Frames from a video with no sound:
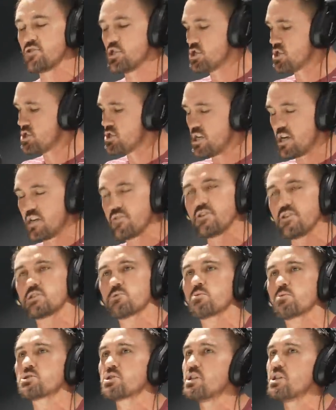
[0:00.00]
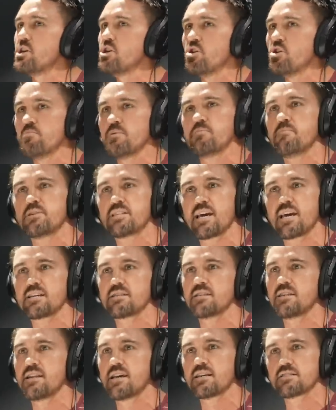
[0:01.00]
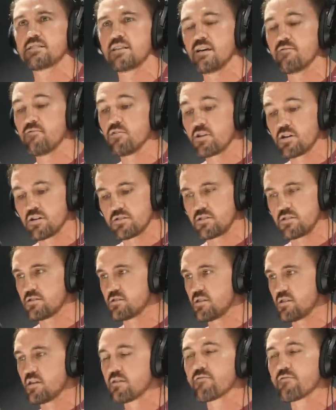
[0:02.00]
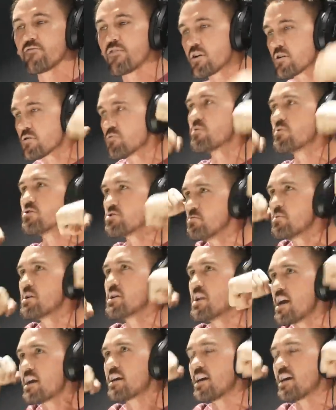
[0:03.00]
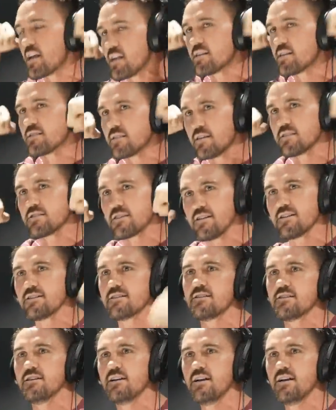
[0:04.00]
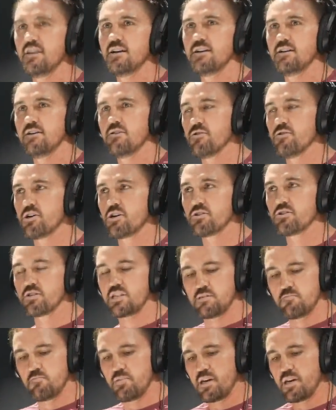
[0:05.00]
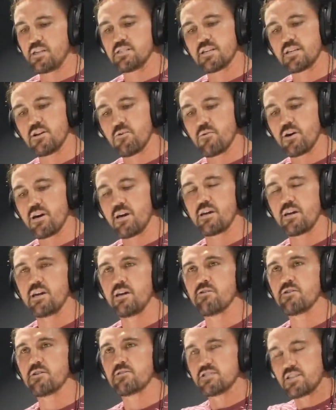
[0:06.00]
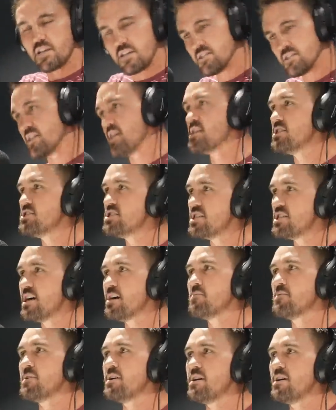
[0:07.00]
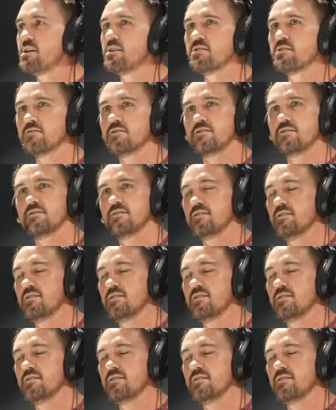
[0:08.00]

This is it. This is what's going to help me be, take the next level. I got this thing. that fucking rolls my neck out like this. Uh, or I got these beads that I wear here, and it sends energy up here. And,